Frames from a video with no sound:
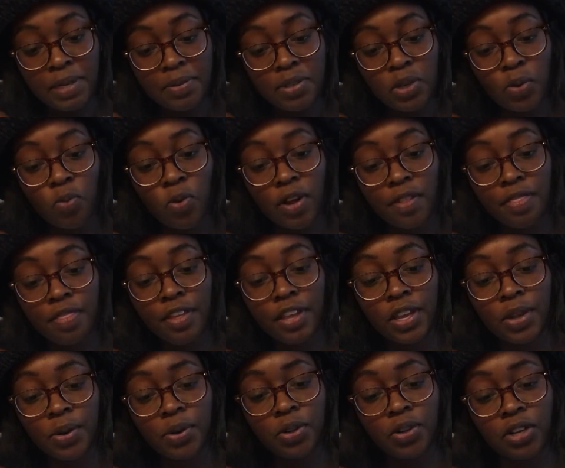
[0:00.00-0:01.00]
the one thing
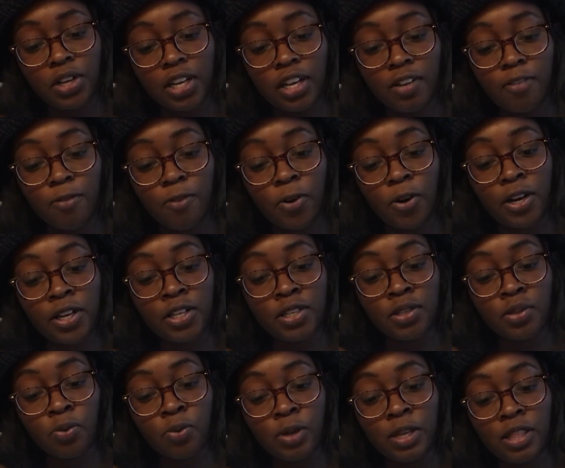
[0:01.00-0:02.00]
you're looking for is
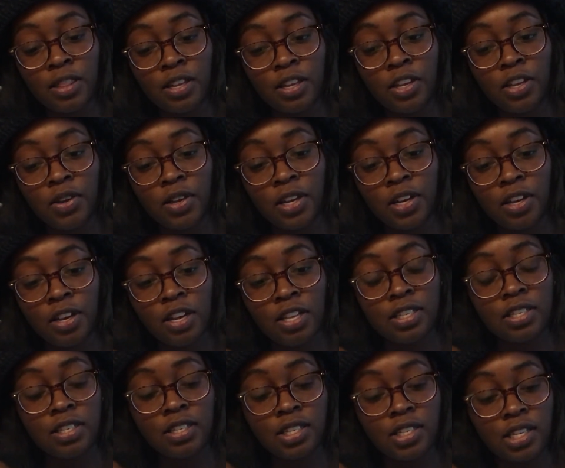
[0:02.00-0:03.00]
the one thing you cannot
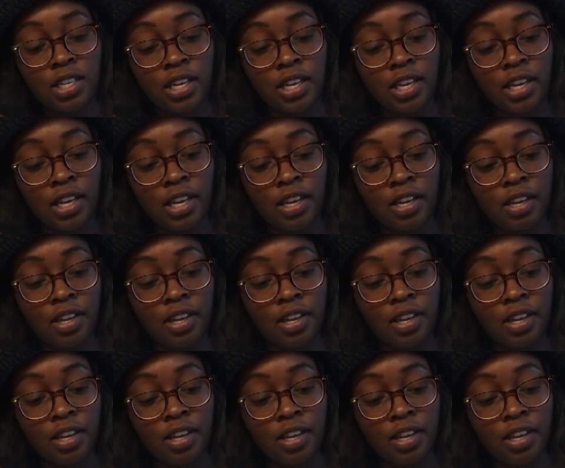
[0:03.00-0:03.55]
see.